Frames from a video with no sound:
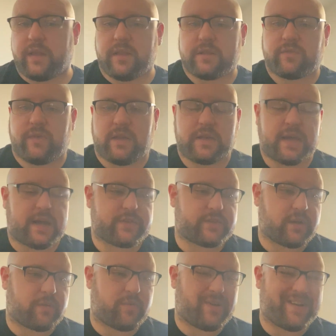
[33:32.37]
That's
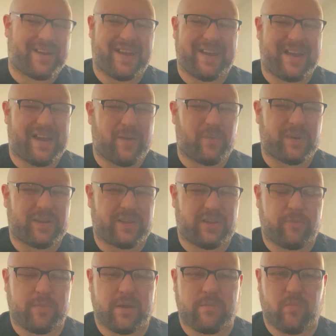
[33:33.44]
fantastic. But I want a
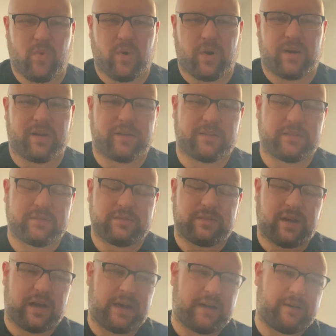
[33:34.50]
little bit more
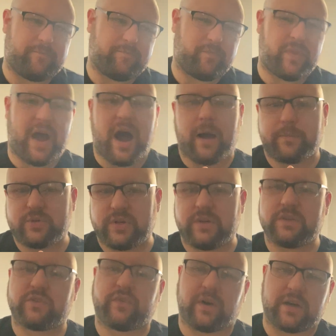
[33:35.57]
option
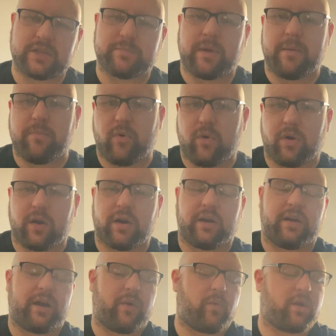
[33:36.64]
as far as my
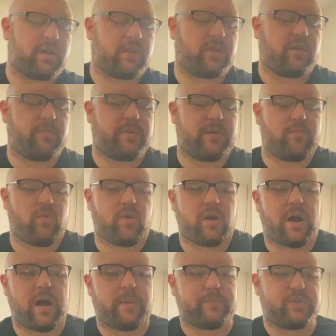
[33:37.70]
board. I want a little bit more
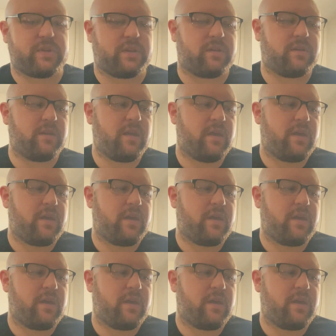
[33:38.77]
option.